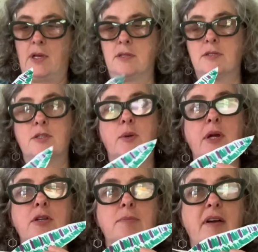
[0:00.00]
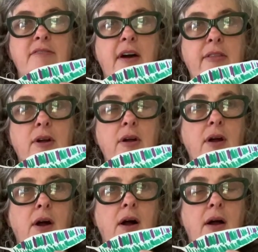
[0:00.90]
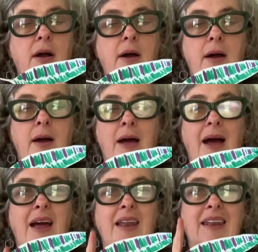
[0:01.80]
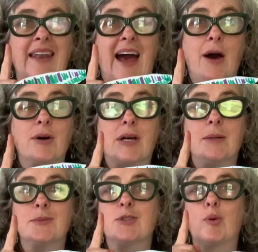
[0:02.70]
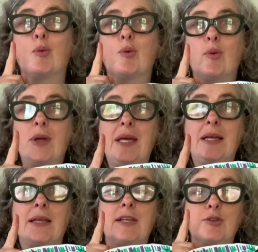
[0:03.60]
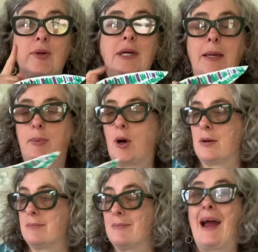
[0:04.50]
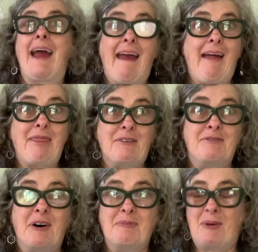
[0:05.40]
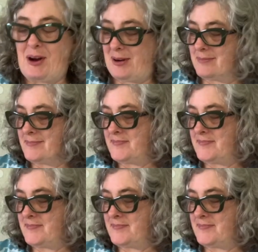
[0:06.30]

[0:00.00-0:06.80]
So here's my feather. Now comes the really tricky part and the fun part.